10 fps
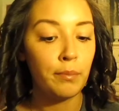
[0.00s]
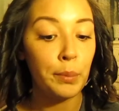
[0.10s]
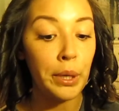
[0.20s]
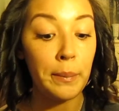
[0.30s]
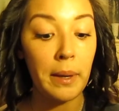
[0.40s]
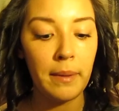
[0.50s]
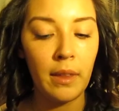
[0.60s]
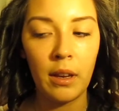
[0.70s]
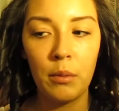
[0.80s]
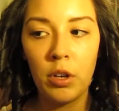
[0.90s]
But maybe they
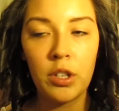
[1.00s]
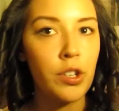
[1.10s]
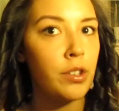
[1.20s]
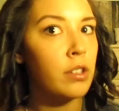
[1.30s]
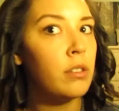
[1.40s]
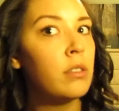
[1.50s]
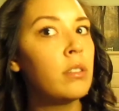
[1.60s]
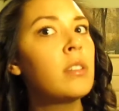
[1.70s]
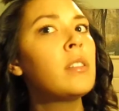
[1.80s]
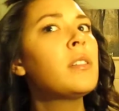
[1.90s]
can watch
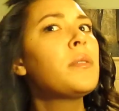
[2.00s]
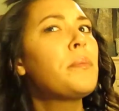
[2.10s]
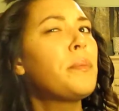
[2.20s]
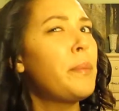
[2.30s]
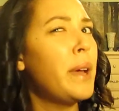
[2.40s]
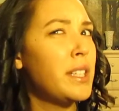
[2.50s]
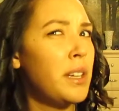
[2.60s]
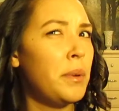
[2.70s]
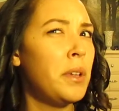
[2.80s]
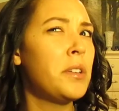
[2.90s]

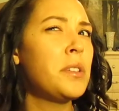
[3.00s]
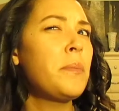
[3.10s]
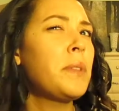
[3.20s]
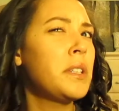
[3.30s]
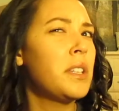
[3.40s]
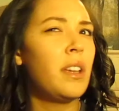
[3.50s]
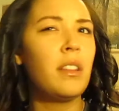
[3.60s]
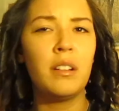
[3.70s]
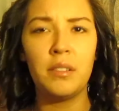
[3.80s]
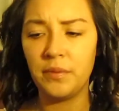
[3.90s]
basketball or something together.